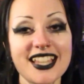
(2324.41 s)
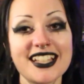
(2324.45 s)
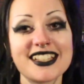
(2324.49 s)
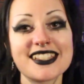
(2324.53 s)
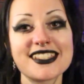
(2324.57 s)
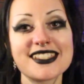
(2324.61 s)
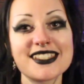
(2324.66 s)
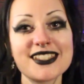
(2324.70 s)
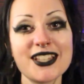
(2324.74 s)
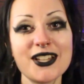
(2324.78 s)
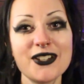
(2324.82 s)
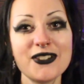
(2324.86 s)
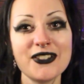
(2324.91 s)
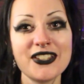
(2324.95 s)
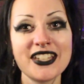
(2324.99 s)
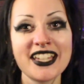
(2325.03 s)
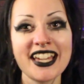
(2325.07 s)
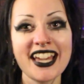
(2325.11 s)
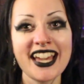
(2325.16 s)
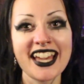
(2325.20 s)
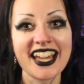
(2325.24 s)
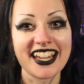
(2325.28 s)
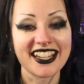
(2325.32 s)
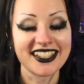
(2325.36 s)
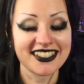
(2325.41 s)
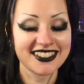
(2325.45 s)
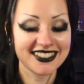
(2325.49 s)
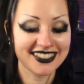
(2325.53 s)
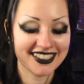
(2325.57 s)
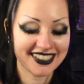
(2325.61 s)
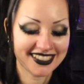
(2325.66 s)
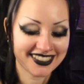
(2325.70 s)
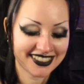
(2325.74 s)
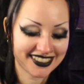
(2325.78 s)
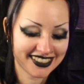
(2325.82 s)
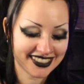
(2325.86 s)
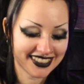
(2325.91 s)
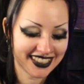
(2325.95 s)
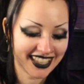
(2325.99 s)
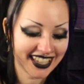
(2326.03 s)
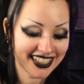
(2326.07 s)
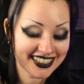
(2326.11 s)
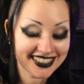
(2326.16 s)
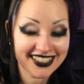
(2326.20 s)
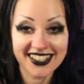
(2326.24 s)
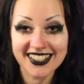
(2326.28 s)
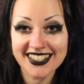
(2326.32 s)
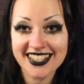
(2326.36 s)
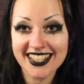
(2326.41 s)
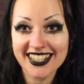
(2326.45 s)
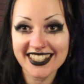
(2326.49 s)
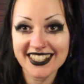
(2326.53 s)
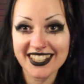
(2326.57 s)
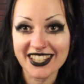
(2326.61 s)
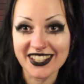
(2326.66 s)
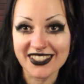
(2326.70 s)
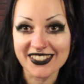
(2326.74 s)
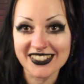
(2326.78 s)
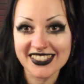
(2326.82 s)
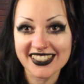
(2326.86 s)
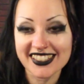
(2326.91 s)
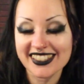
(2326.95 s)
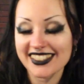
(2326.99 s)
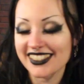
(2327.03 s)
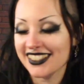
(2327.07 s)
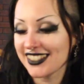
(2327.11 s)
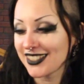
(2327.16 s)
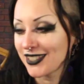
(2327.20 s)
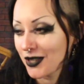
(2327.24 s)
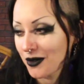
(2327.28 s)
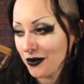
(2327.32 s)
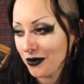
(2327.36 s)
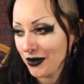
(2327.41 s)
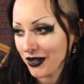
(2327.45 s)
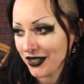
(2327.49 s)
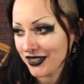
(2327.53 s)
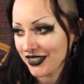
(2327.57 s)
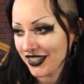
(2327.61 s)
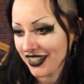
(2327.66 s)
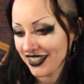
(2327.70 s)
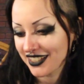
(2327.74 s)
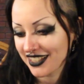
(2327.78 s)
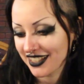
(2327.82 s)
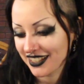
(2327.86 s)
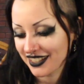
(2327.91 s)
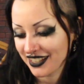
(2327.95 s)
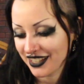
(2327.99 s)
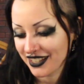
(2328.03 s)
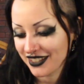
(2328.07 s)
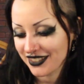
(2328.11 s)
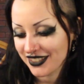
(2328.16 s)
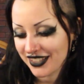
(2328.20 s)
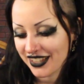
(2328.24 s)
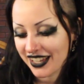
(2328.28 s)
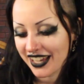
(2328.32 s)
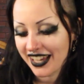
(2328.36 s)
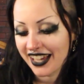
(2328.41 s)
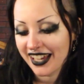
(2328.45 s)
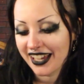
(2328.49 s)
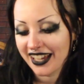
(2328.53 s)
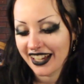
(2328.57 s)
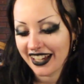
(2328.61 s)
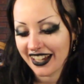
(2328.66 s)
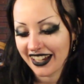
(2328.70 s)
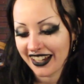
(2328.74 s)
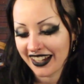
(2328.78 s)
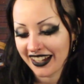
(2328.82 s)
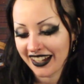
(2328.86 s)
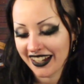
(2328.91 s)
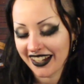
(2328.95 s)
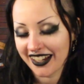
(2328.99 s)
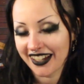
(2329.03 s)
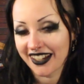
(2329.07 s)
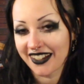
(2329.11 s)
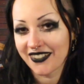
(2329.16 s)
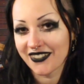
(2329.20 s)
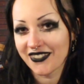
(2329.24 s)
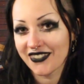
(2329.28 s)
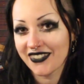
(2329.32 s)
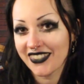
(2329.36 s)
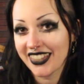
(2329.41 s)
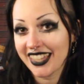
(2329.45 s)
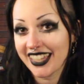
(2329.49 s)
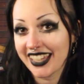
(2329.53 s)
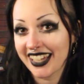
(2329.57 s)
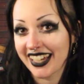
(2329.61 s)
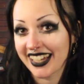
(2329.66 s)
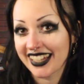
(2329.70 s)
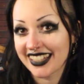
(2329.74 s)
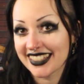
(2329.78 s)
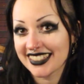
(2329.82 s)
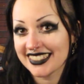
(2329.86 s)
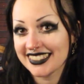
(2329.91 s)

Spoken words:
So yeah, exciting news, super exciting news. Yeah,